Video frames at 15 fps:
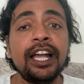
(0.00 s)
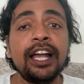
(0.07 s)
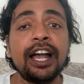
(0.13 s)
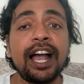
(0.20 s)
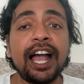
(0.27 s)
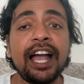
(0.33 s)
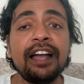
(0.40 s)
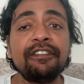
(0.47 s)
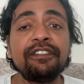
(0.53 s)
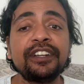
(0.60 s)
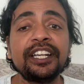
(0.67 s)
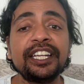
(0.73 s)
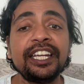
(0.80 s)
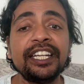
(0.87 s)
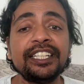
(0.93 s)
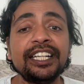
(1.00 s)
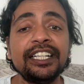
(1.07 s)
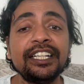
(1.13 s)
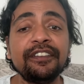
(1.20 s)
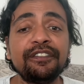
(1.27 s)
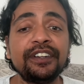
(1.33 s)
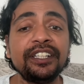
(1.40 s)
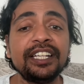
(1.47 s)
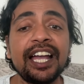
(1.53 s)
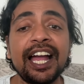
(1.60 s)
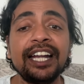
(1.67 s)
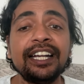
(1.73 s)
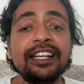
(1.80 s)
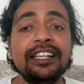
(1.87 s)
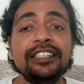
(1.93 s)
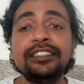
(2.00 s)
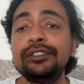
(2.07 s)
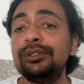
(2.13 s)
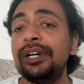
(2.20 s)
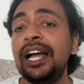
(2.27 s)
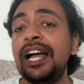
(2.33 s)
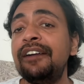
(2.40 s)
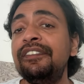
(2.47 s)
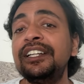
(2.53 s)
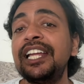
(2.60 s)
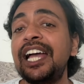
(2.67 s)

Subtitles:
I have created different handlers, though I haven't